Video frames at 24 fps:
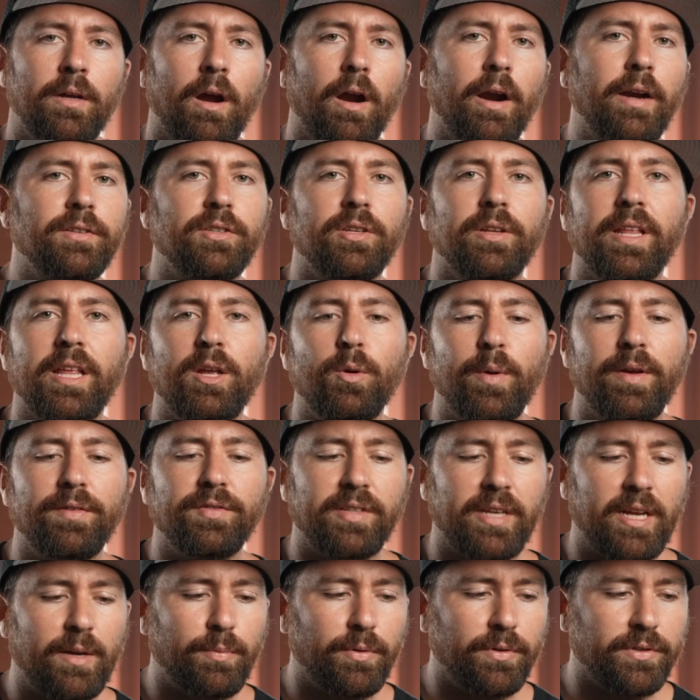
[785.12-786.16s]
All right, so now that we have
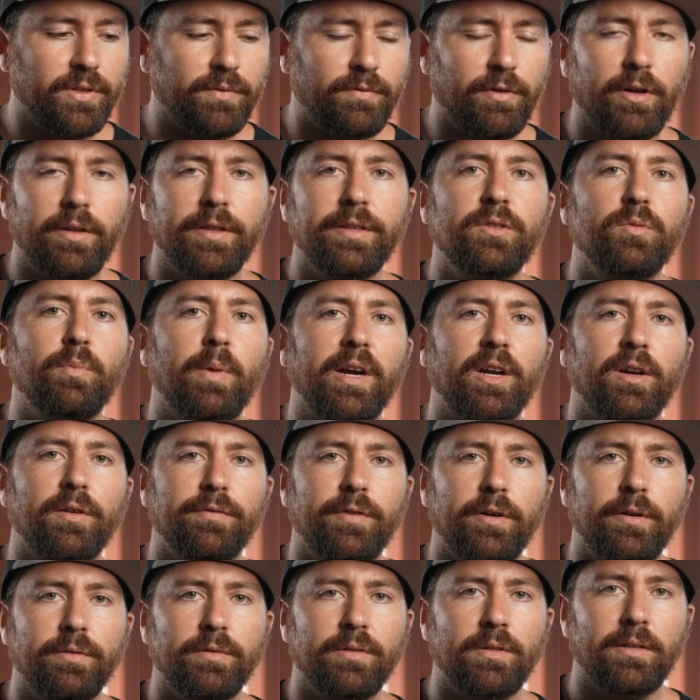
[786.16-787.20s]
samples of all these
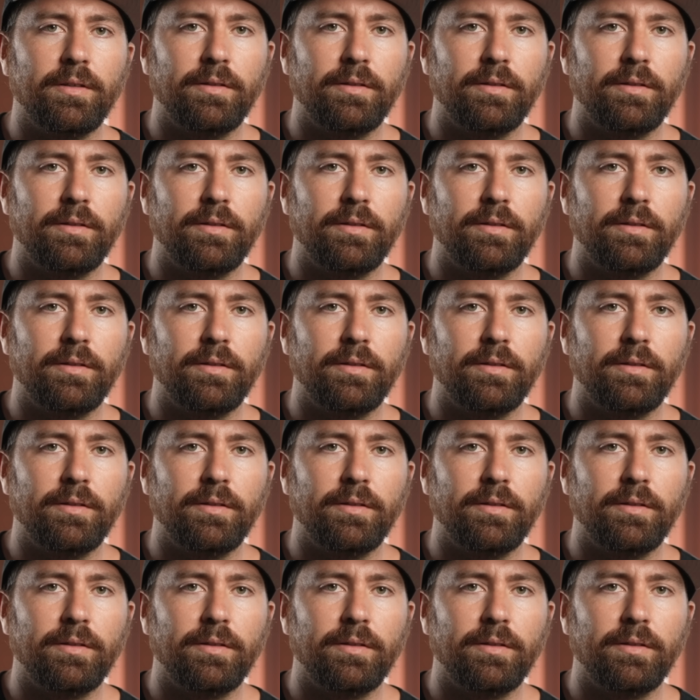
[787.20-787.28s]
microphones,